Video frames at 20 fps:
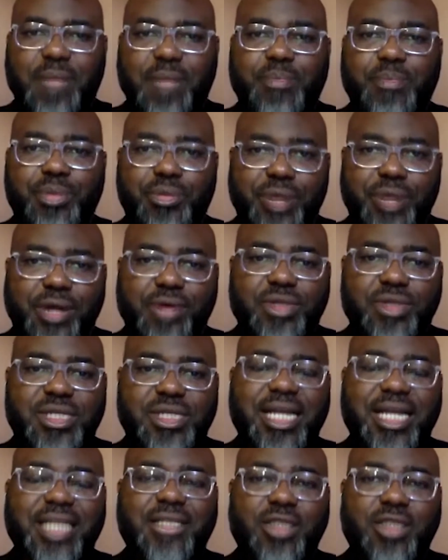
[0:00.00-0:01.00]
you need a
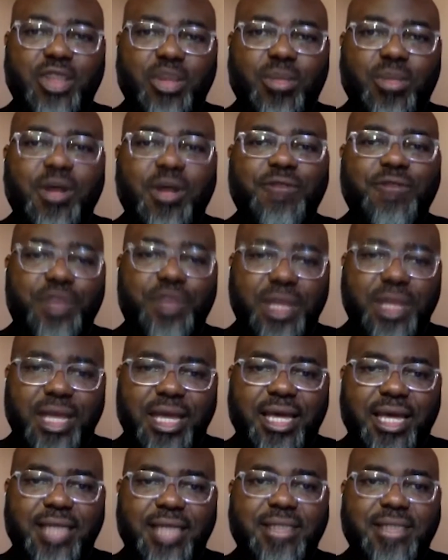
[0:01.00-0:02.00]
prerequisite number of
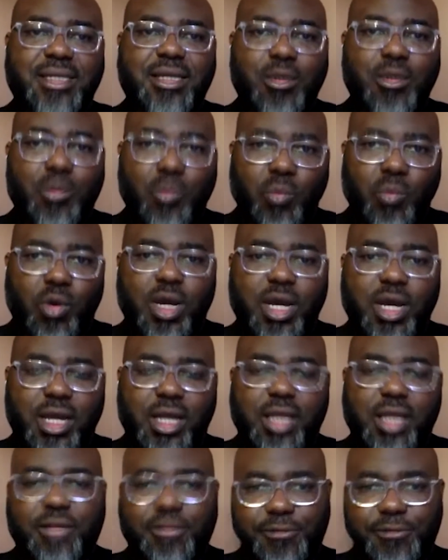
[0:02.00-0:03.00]
years
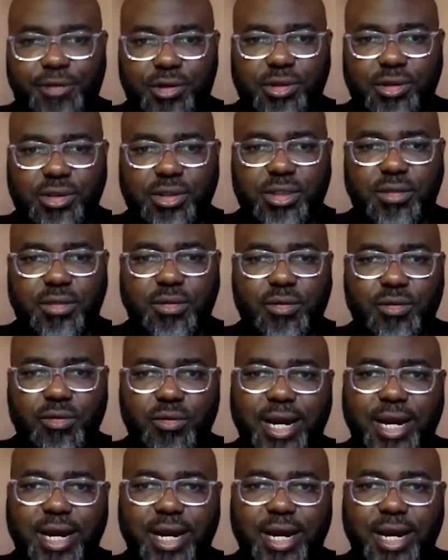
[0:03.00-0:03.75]
working in the field,